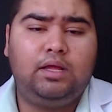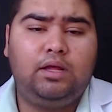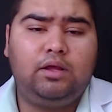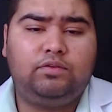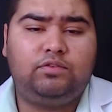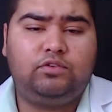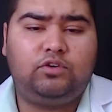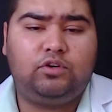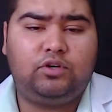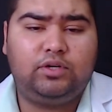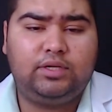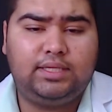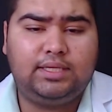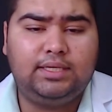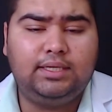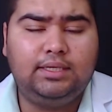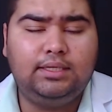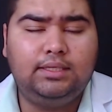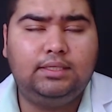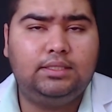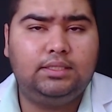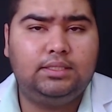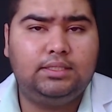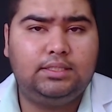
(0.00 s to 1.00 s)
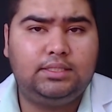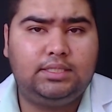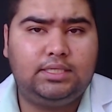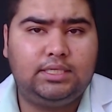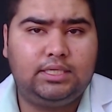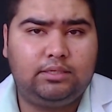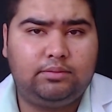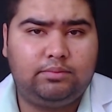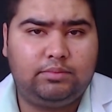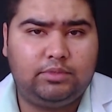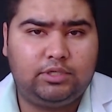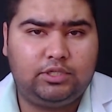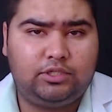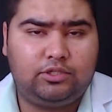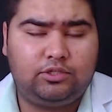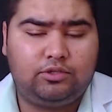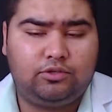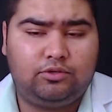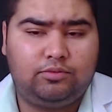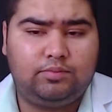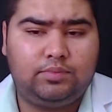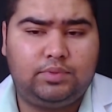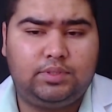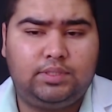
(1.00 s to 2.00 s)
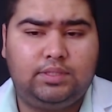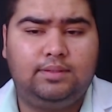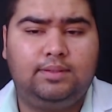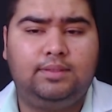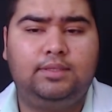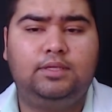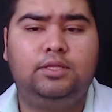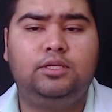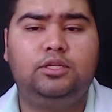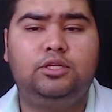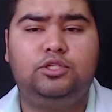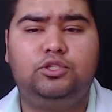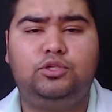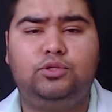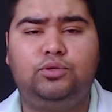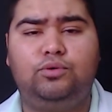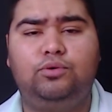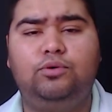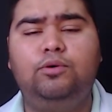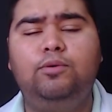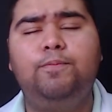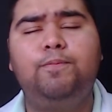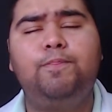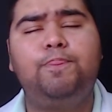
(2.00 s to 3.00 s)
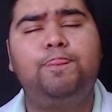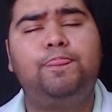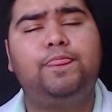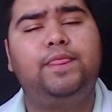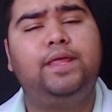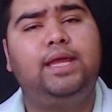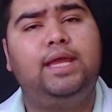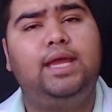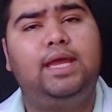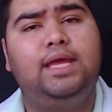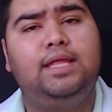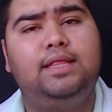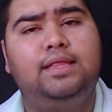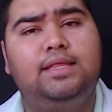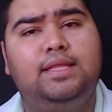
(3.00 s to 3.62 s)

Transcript: for the dermatomes. So in